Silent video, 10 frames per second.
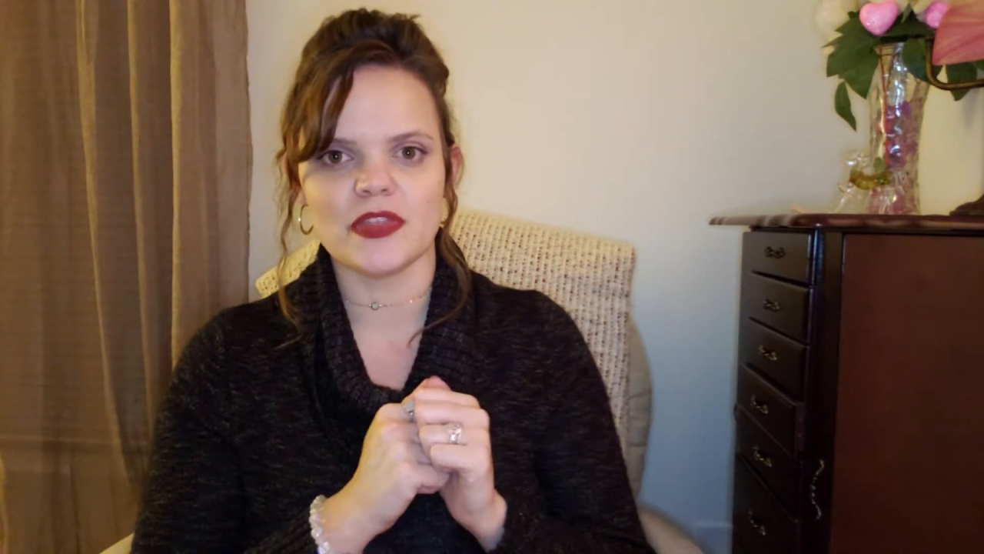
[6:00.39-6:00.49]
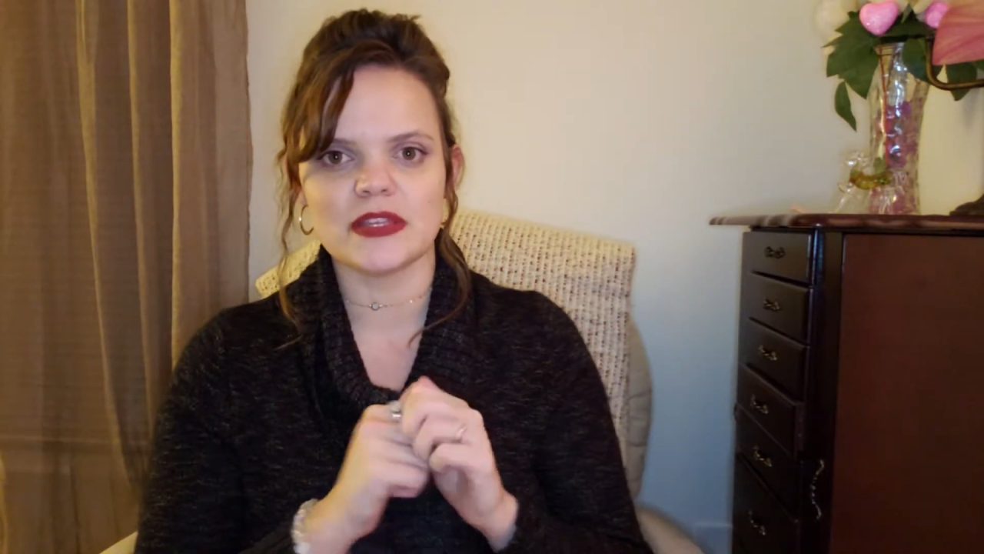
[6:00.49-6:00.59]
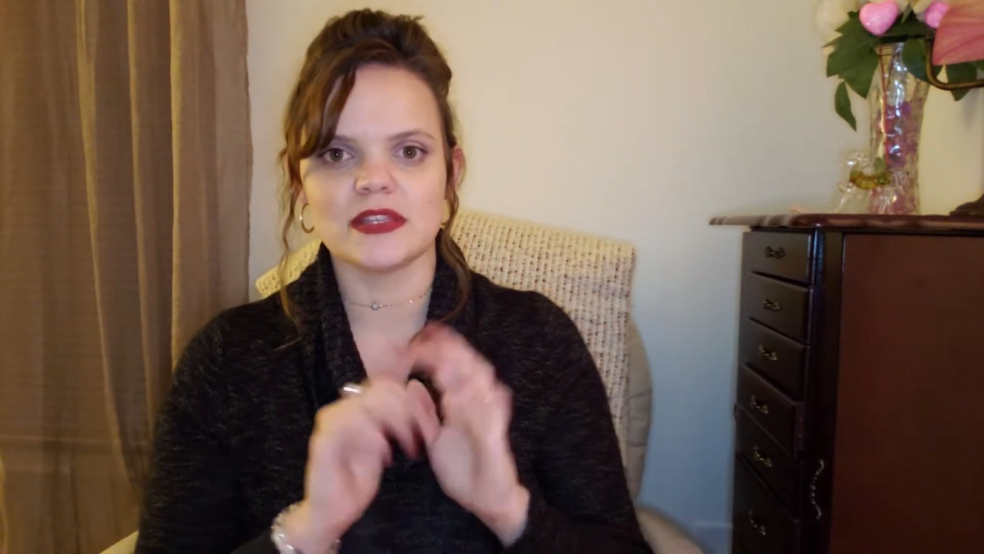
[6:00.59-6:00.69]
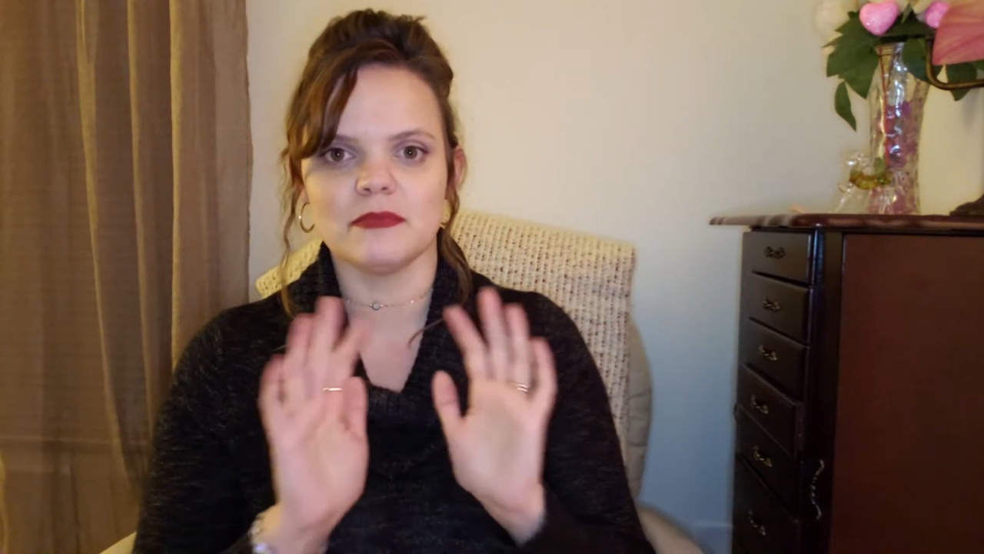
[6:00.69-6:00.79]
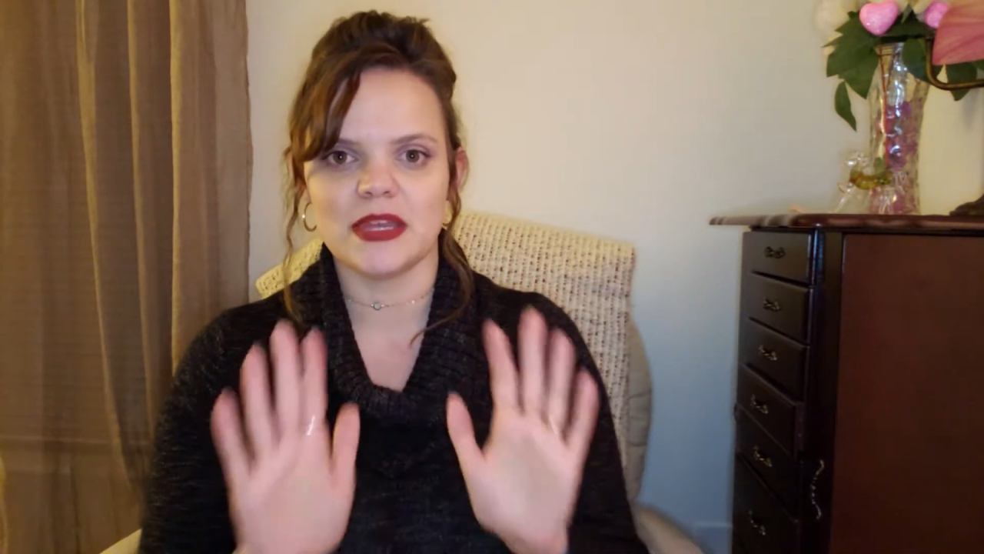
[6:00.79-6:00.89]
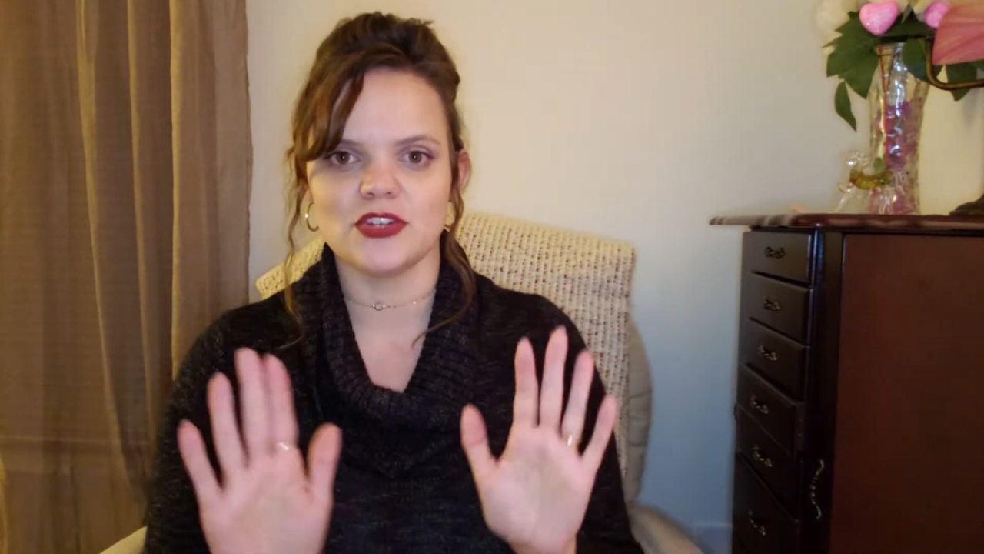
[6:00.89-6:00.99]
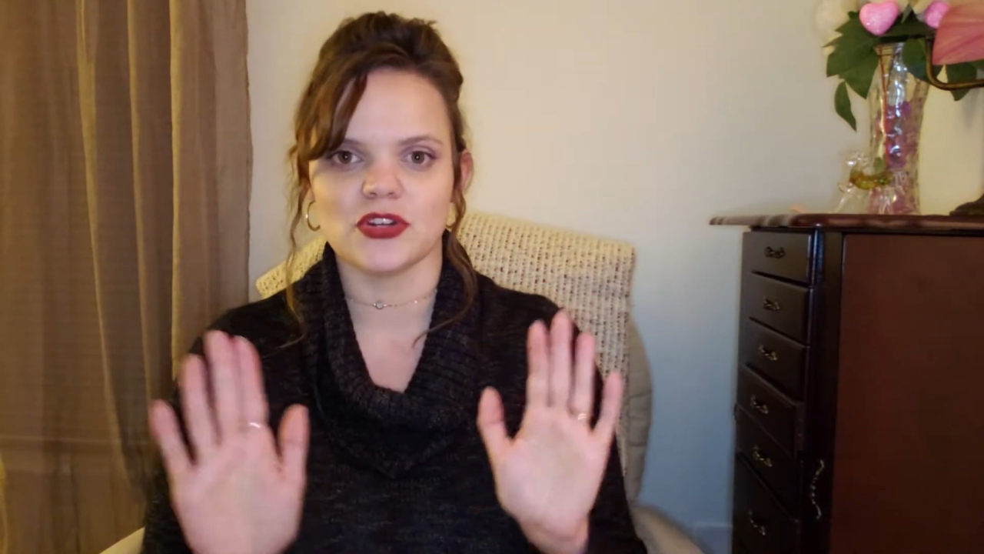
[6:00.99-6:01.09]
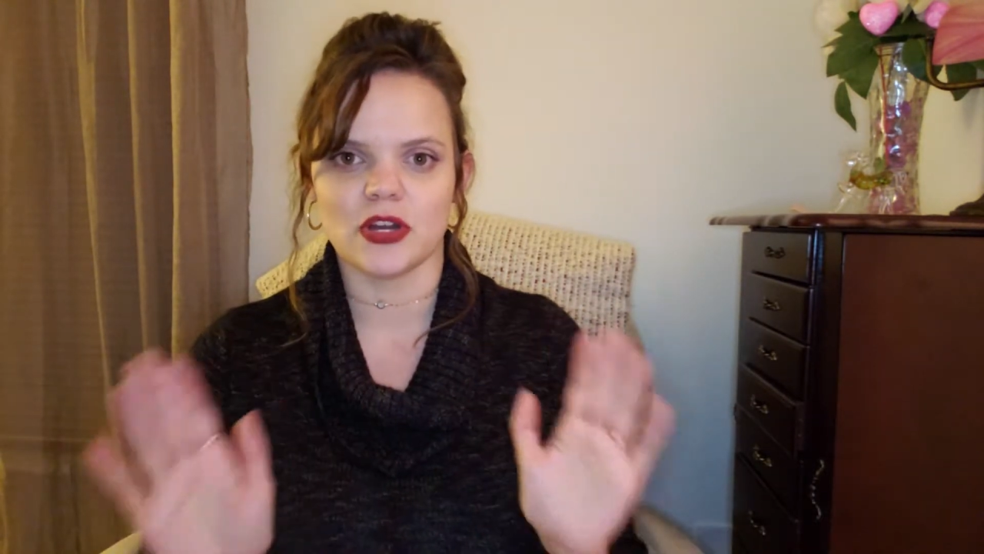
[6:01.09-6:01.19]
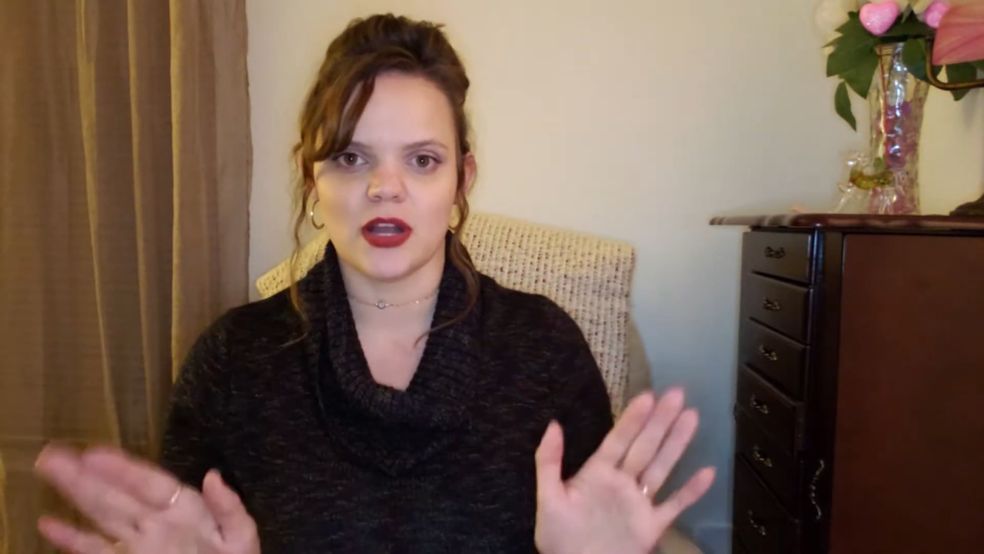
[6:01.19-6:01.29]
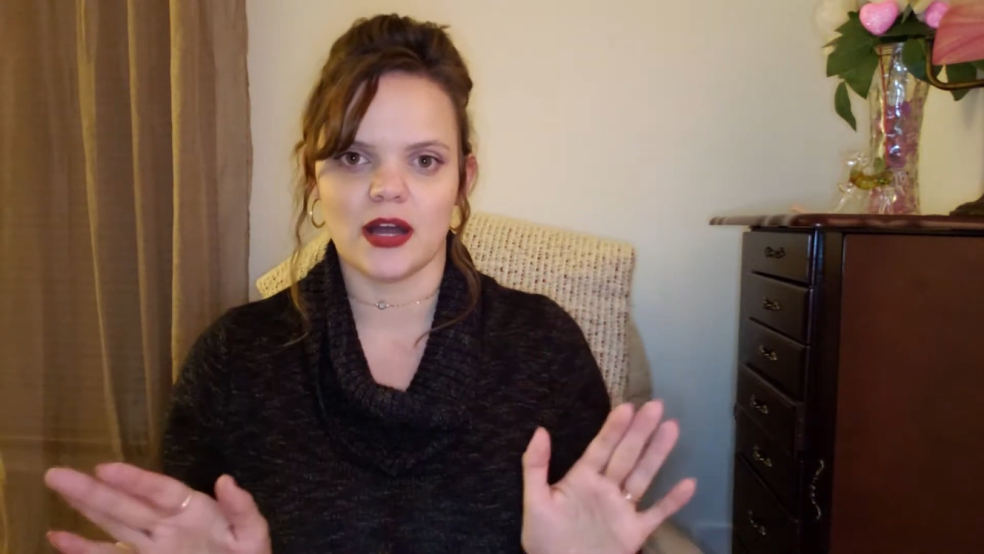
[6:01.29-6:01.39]
is the major
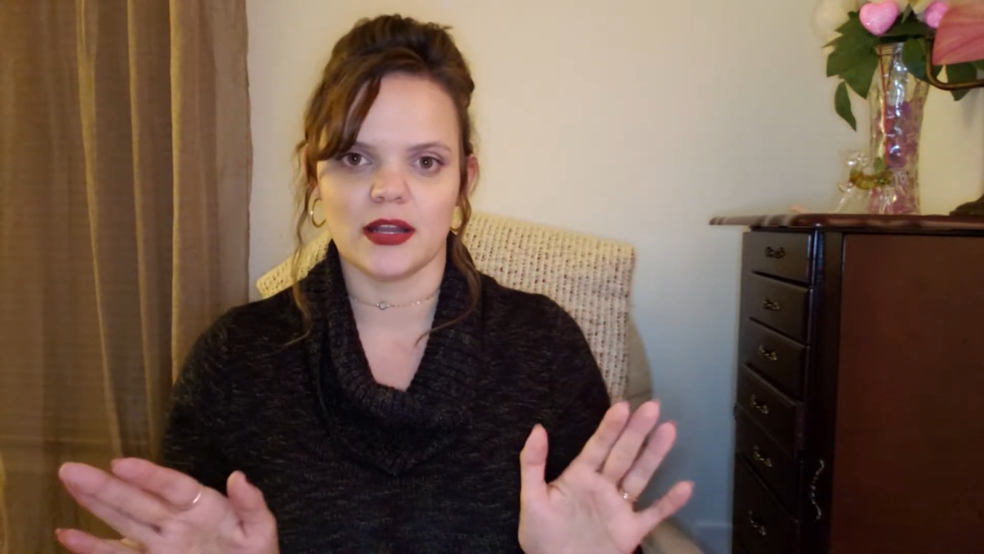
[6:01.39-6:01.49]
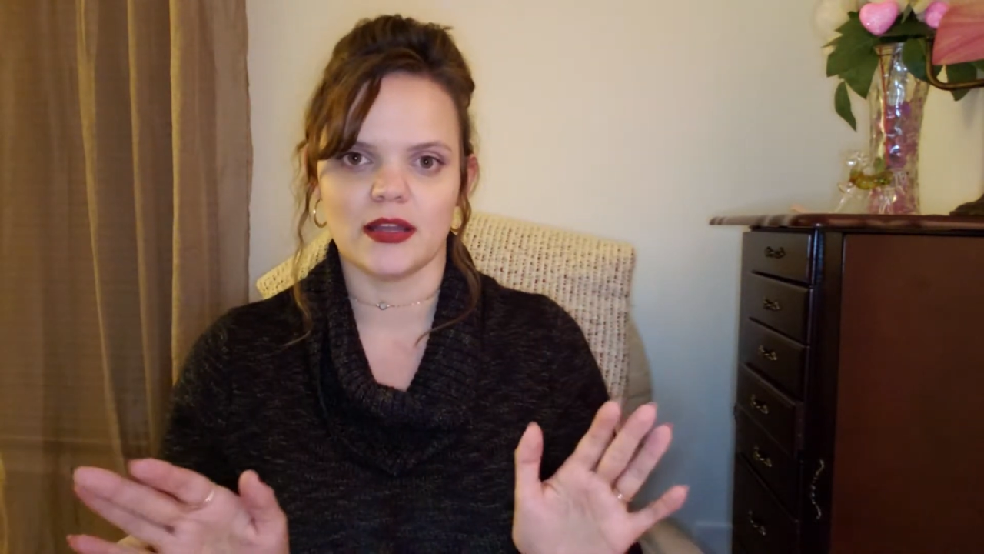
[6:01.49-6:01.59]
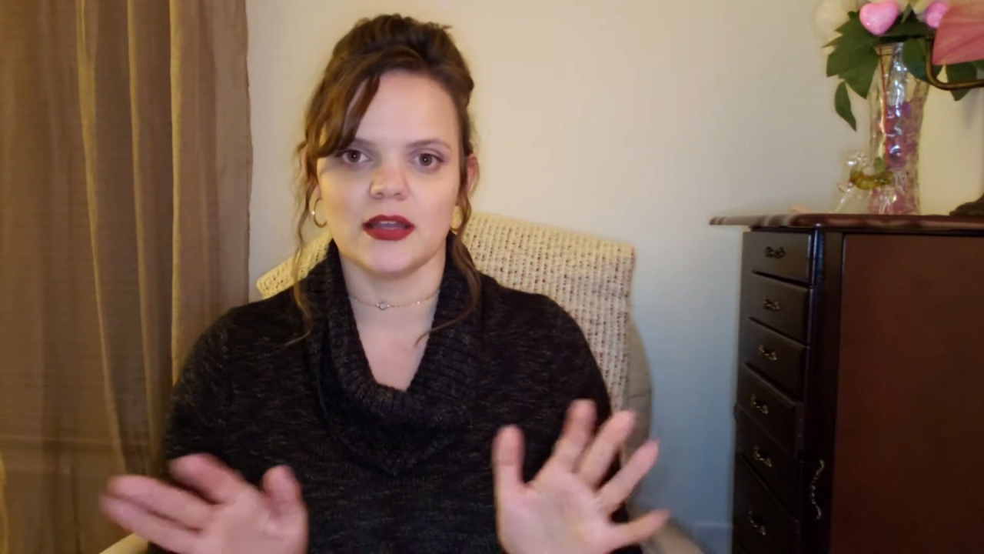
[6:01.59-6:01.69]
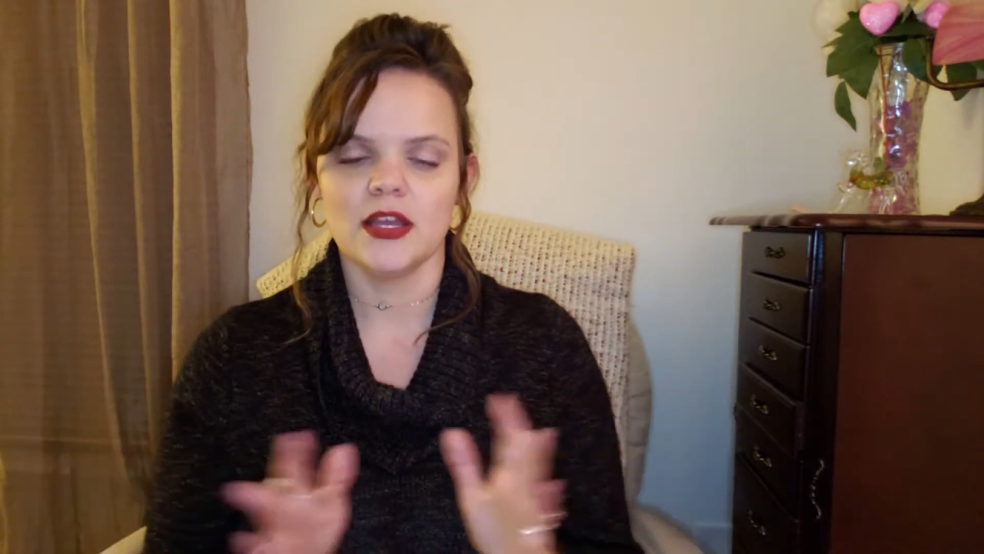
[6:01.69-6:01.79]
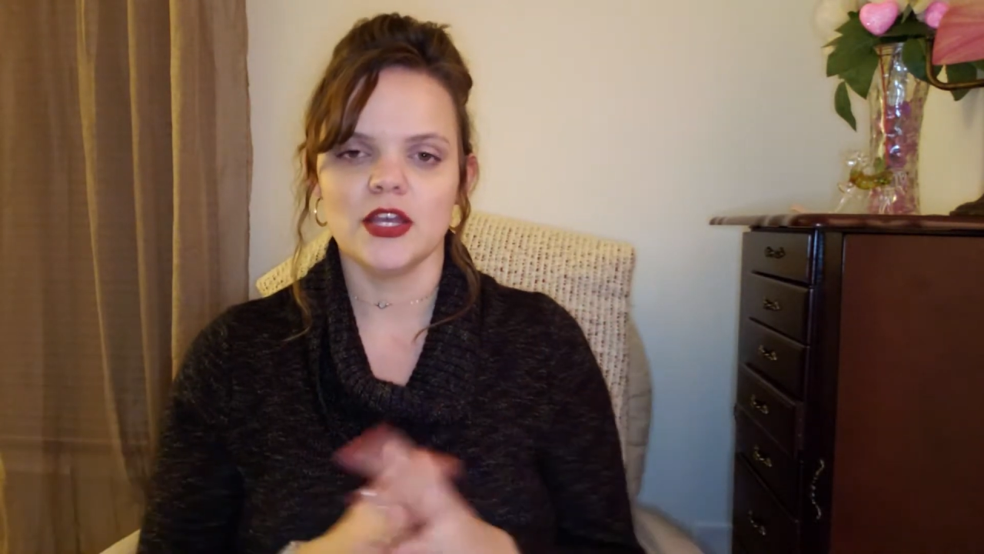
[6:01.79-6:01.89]
arcana.